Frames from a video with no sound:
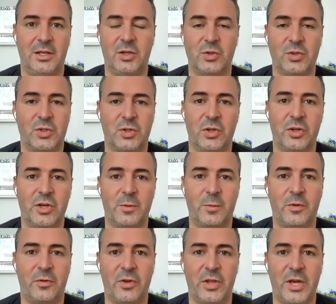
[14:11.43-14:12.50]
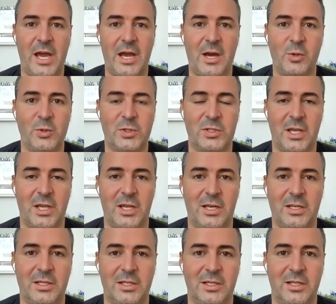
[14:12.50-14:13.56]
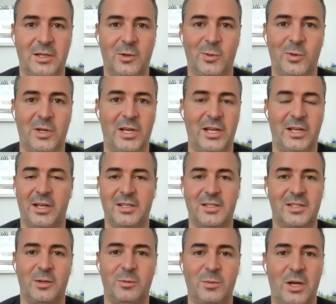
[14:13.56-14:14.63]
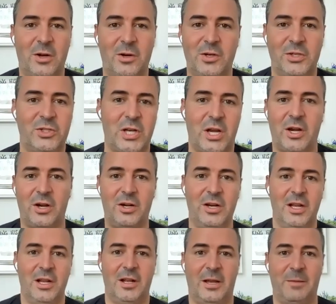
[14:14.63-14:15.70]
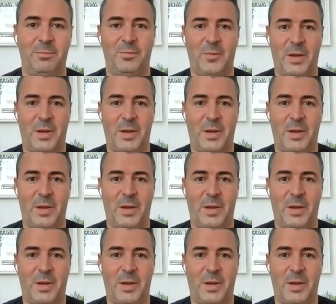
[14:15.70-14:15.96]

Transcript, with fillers: you know so they'll come over to the house and you know and I, I sit them down in a chair I,